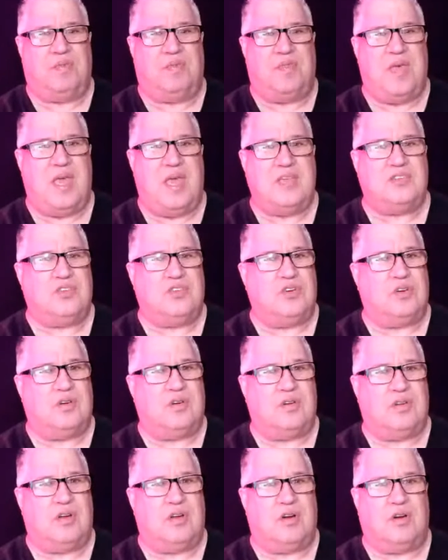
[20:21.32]
Things
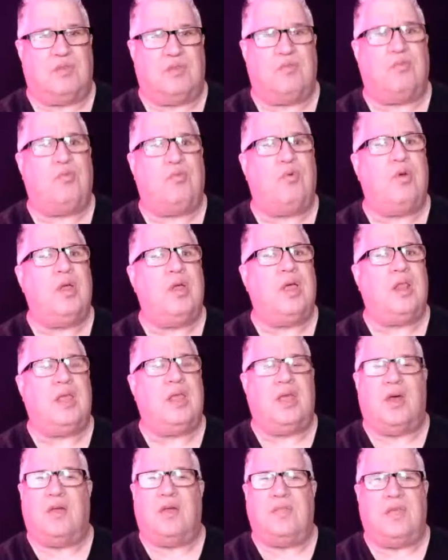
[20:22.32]
are
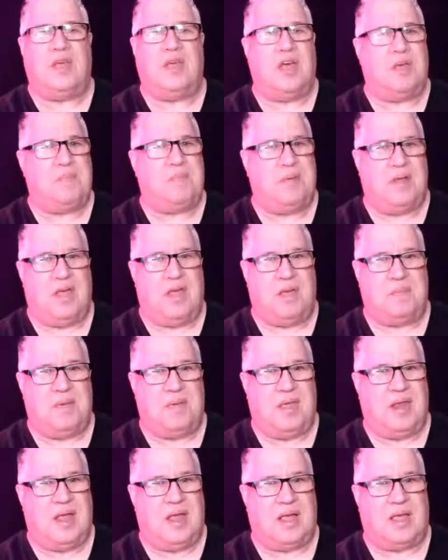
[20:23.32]
really on the up and up,
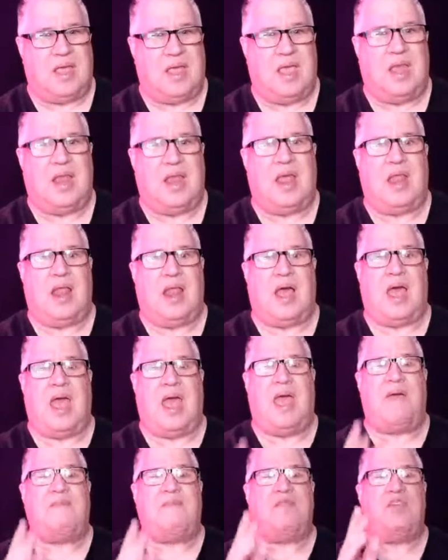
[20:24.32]
and I
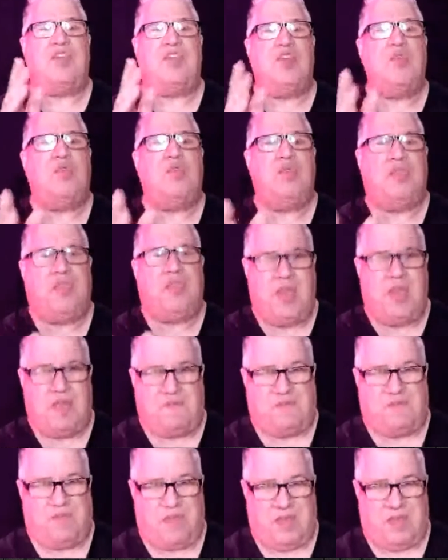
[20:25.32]
have you to
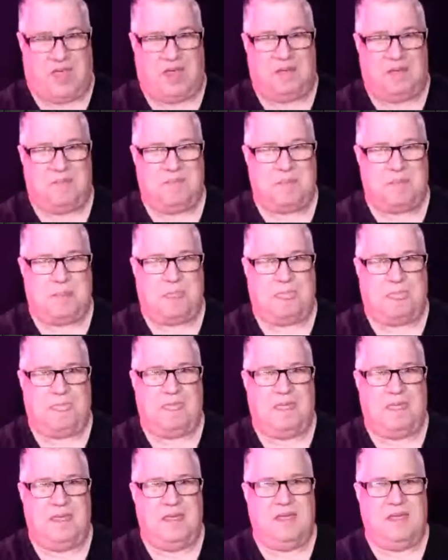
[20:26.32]
thank for that.
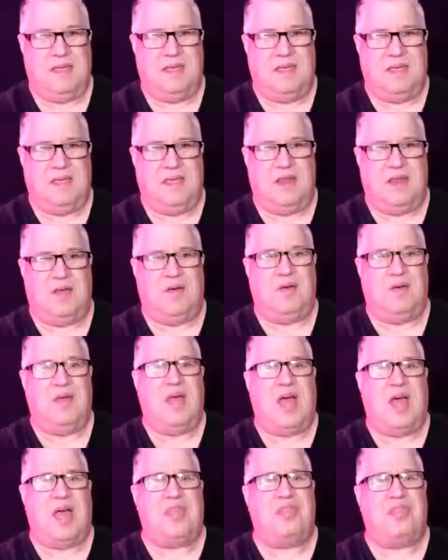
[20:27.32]
You know,
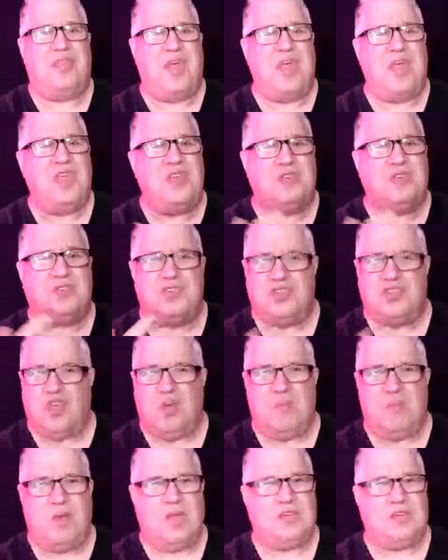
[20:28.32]
I thank you
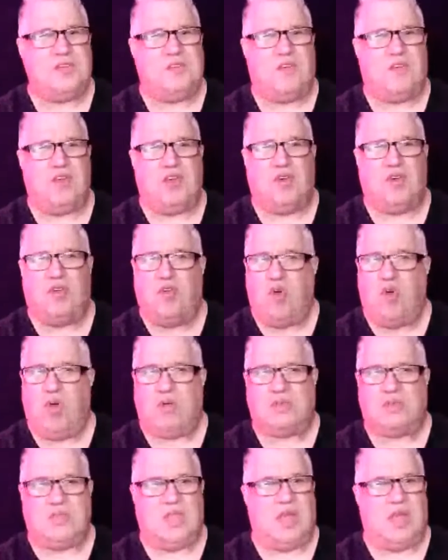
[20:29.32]
so much for your
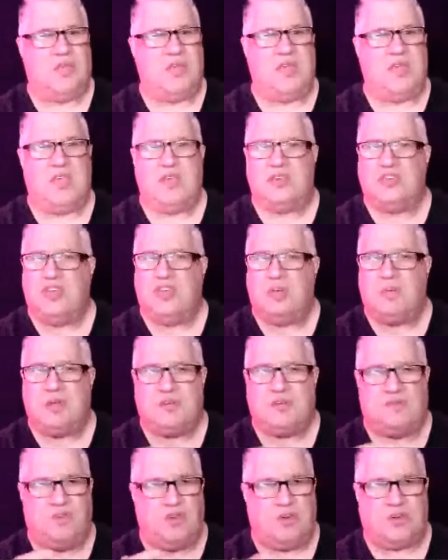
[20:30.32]
loyalty. I thank you so
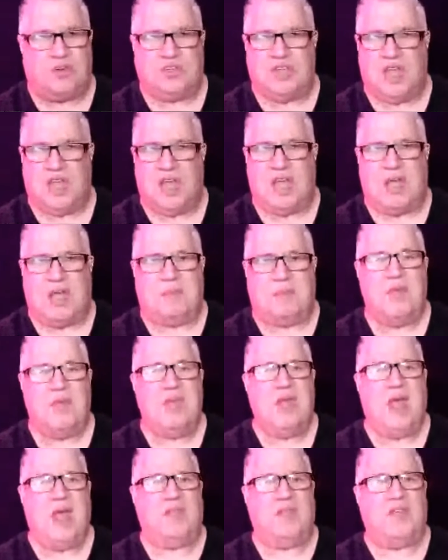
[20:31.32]
much for your time.
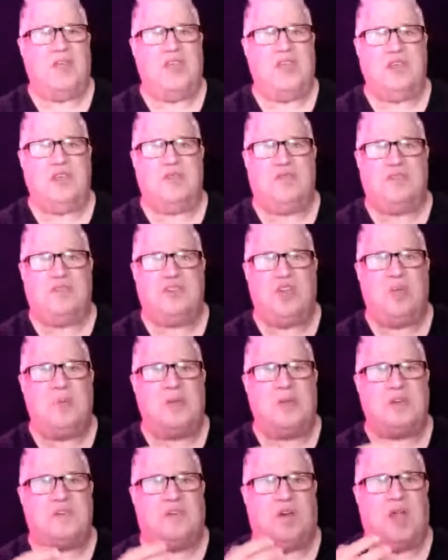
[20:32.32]
I thank you so
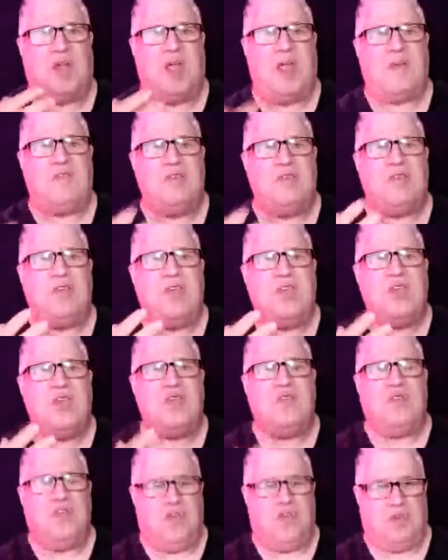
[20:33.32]
much for everything
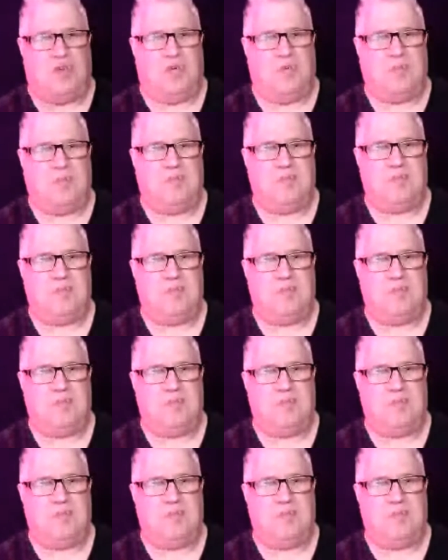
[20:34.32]
you do.